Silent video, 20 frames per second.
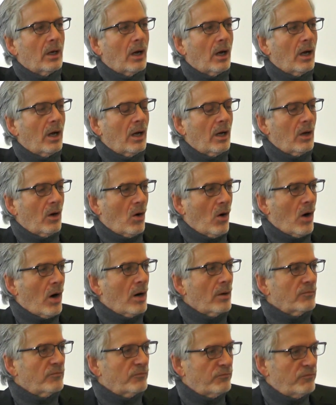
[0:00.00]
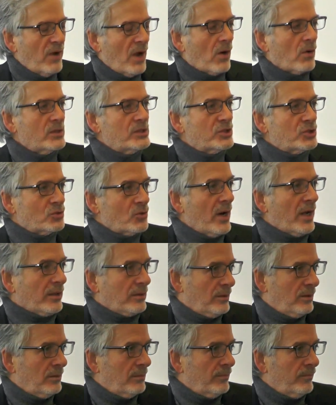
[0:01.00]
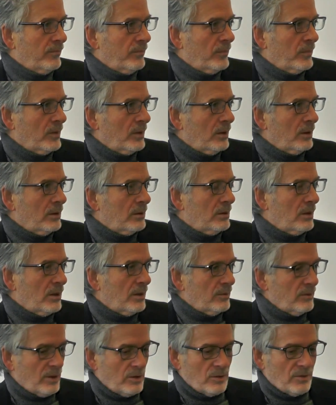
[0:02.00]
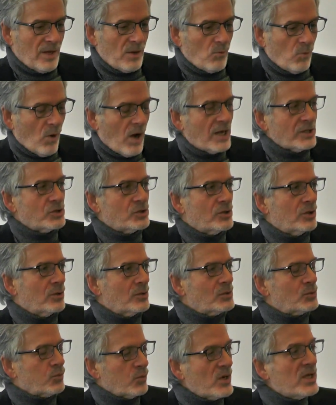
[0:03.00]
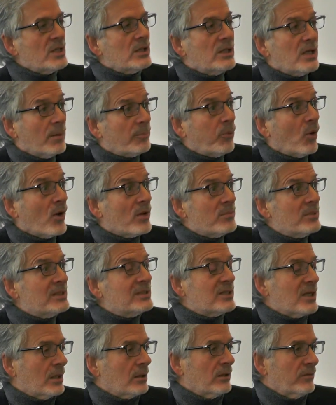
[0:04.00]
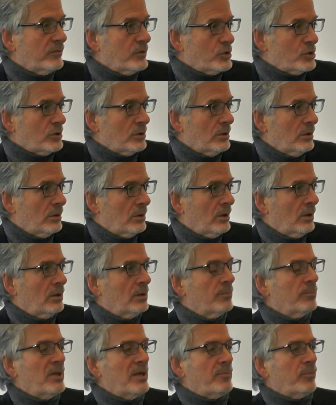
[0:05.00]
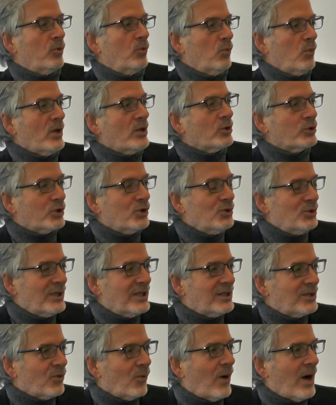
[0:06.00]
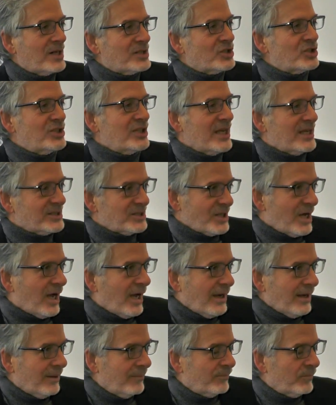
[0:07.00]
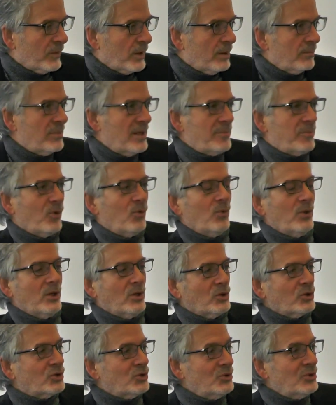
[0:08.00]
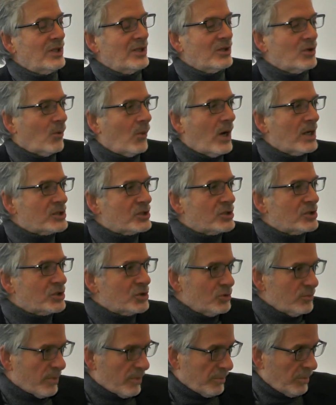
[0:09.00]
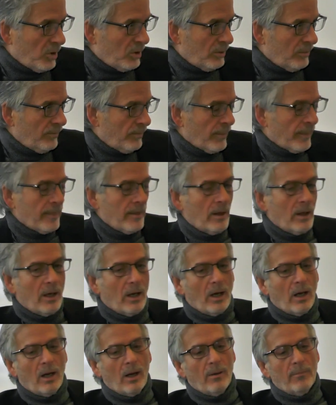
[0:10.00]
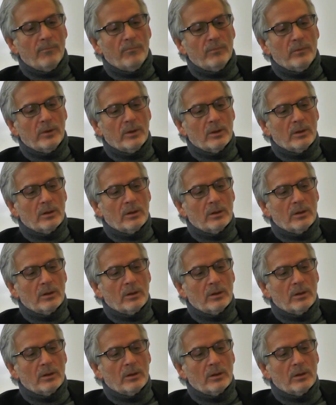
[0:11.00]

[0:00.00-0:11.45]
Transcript: are very strict. They watch, there is really appointment television. People will tune in to watch CSI. People will tune in to watch the Super Bowl. And